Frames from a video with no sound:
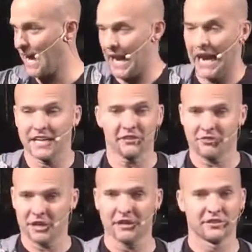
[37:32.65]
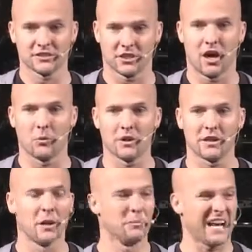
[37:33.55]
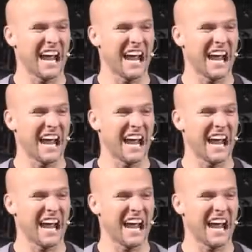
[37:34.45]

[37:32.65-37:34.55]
And I get forgiveness along with it, but I